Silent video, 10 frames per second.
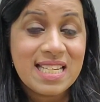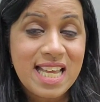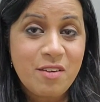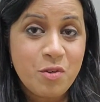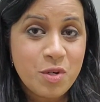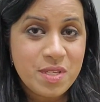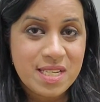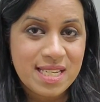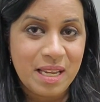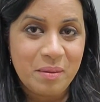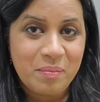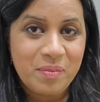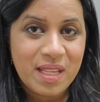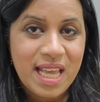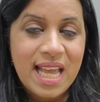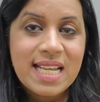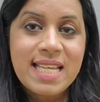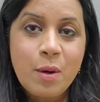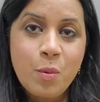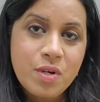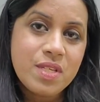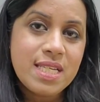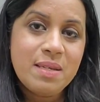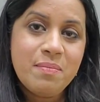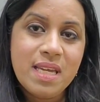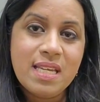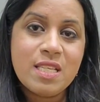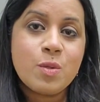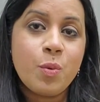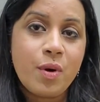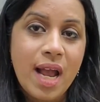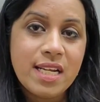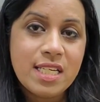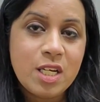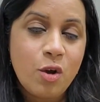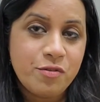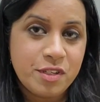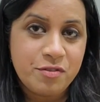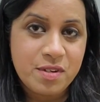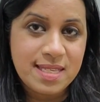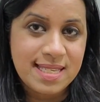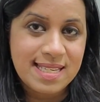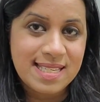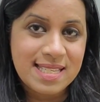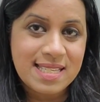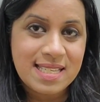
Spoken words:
Diversity. Diversity means variety of differences.